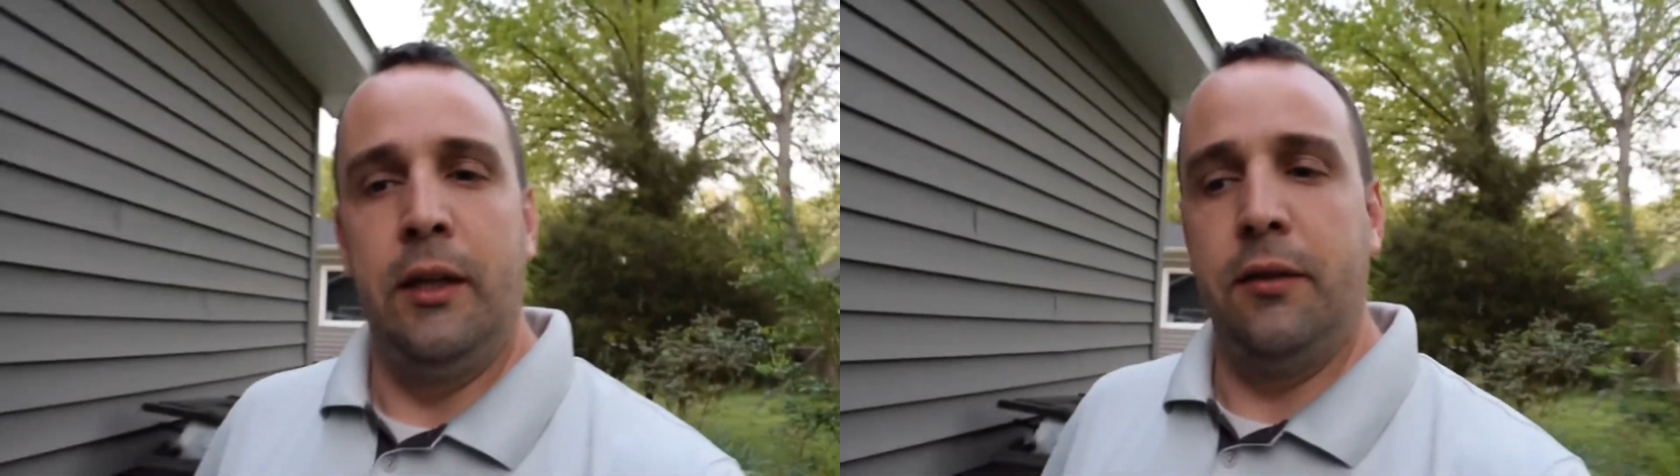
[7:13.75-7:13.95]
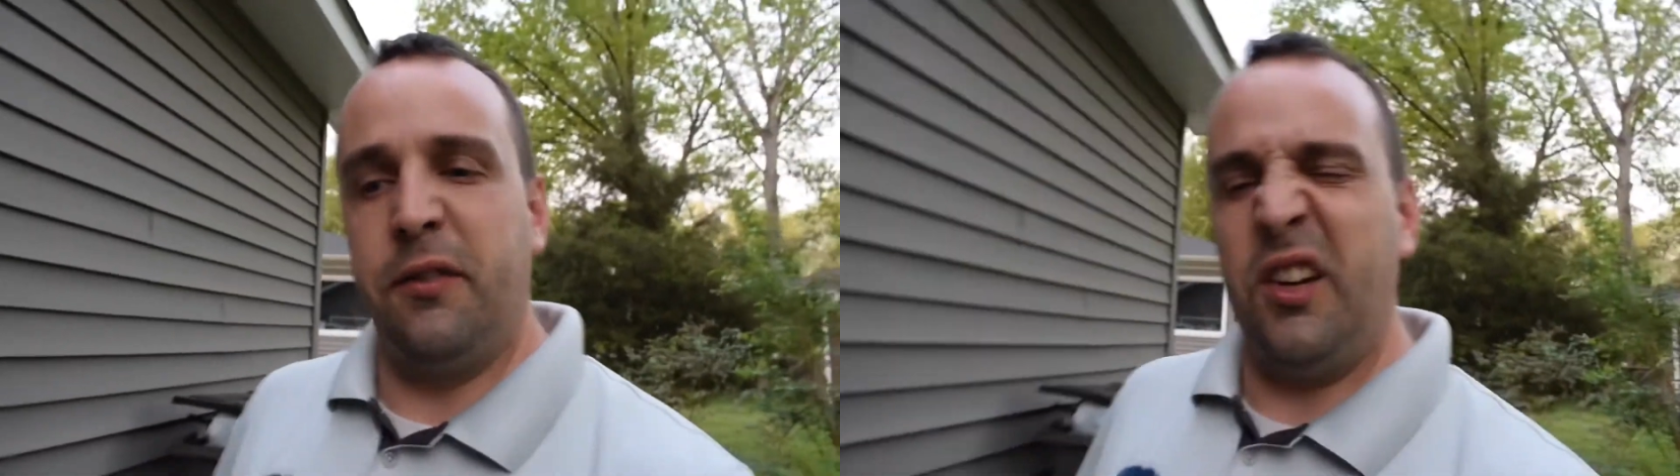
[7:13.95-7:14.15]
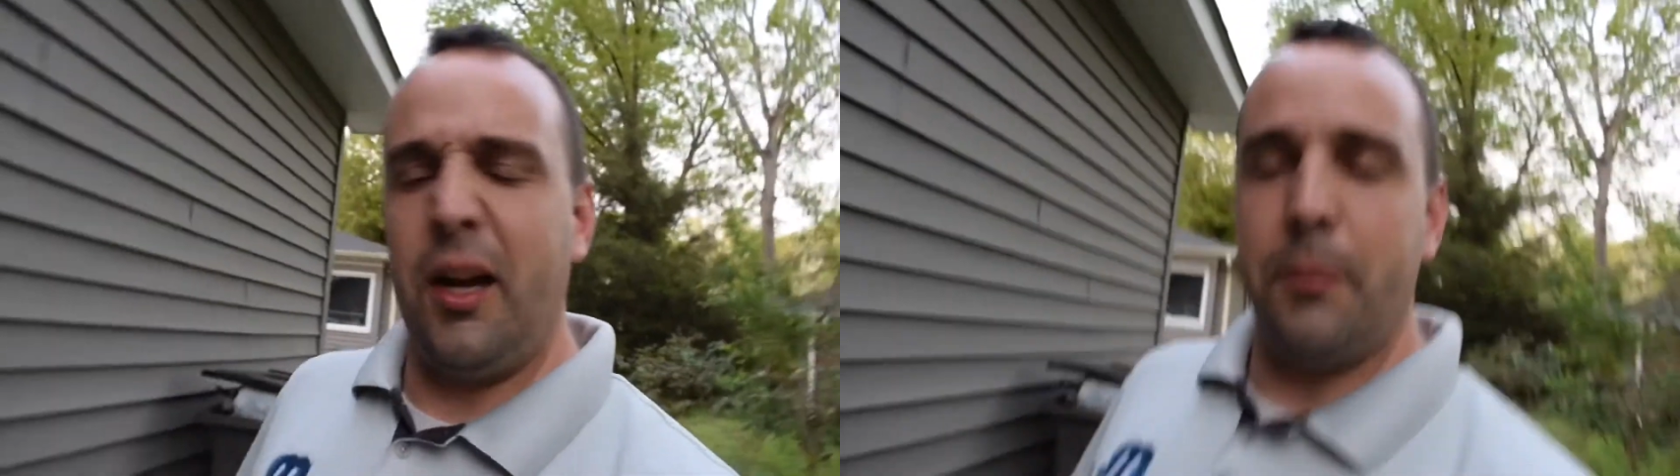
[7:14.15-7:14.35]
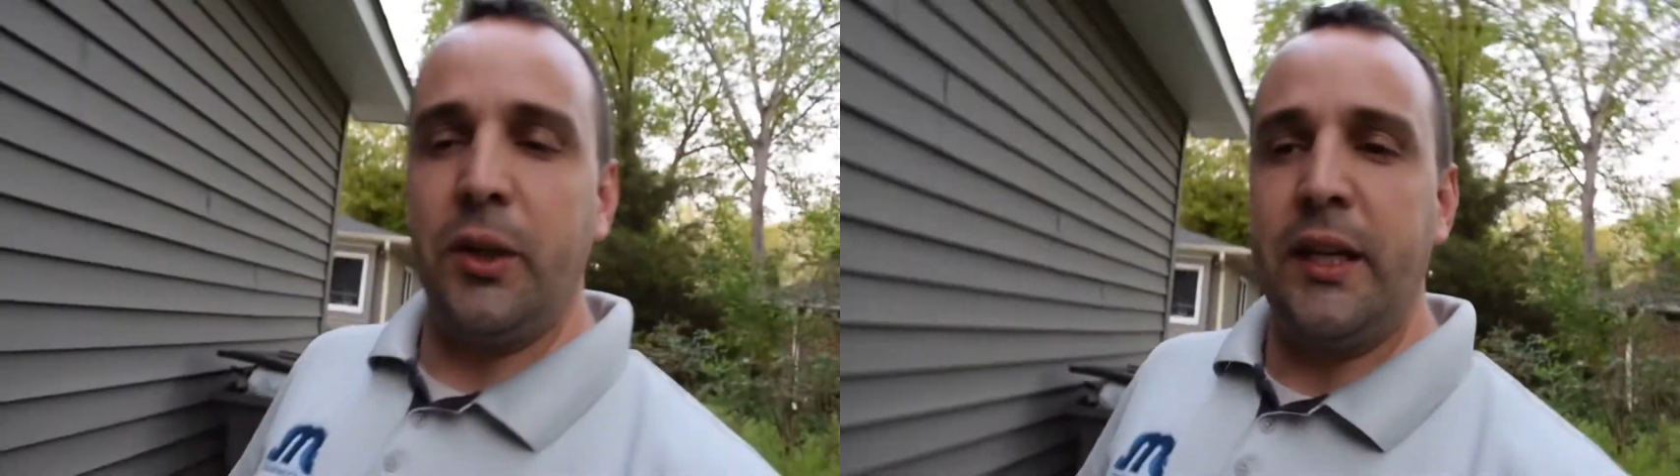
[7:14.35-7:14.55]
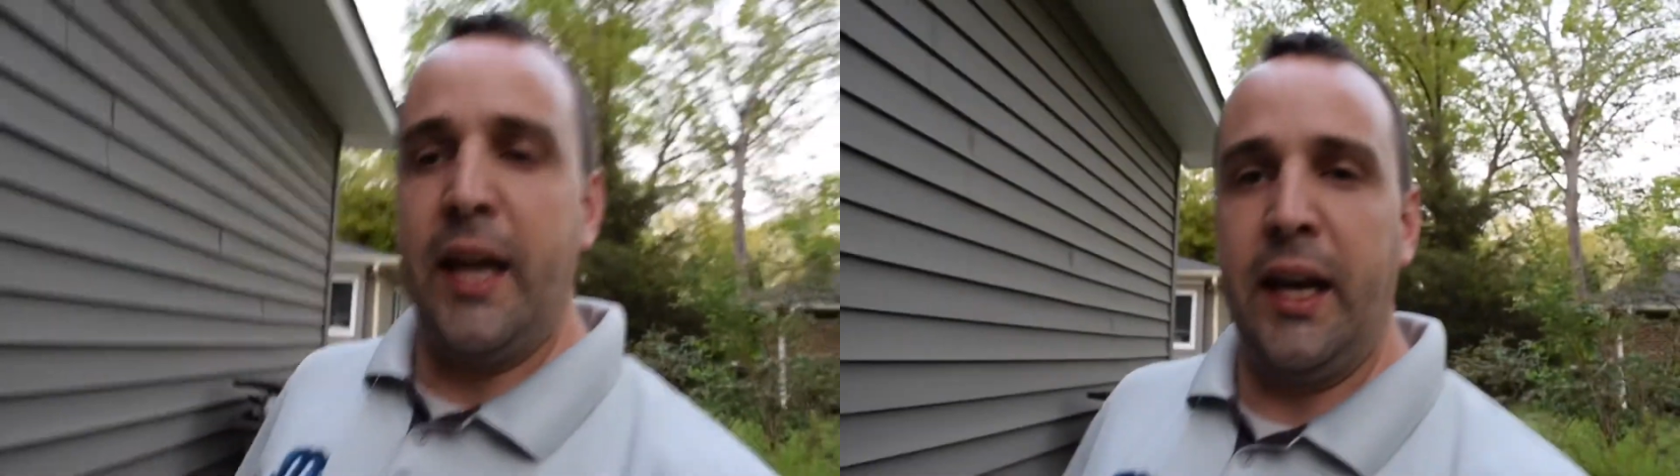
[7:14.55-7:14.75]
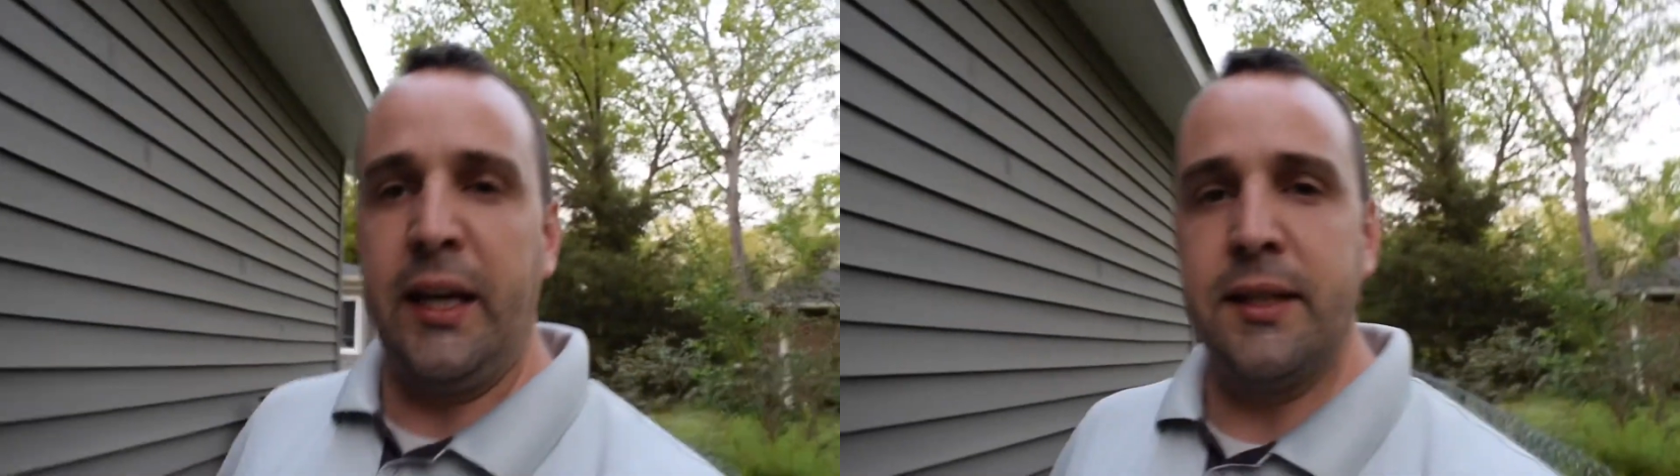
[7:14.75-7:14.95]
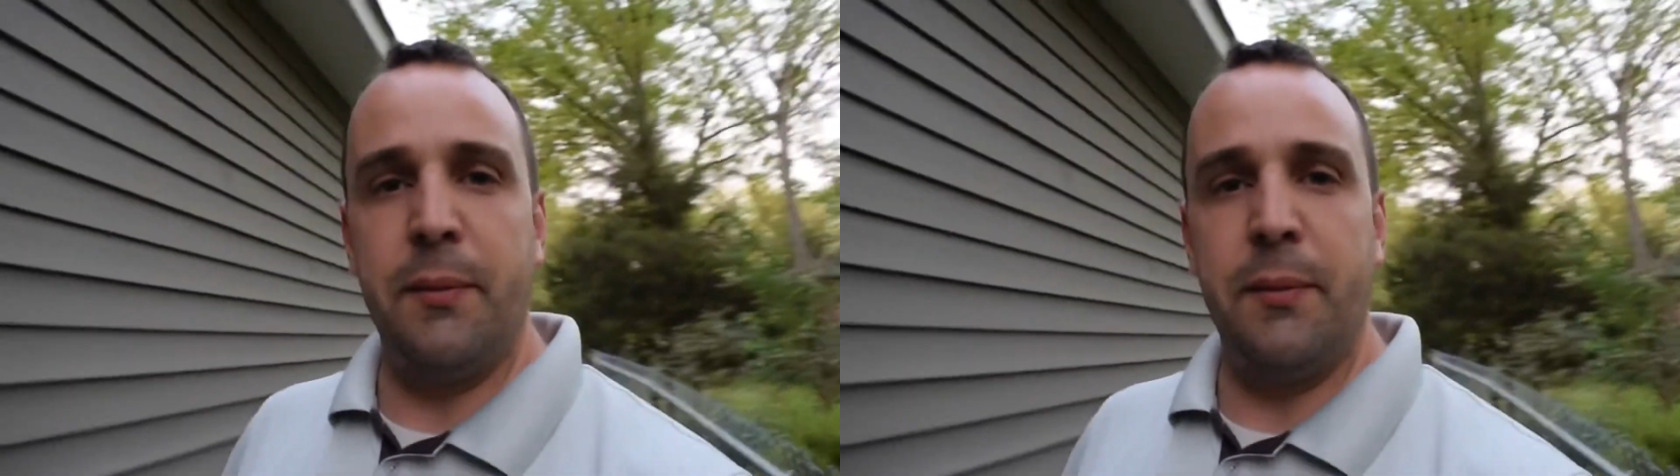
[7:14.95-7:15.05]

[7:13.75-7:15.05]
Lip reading: for a couple of days,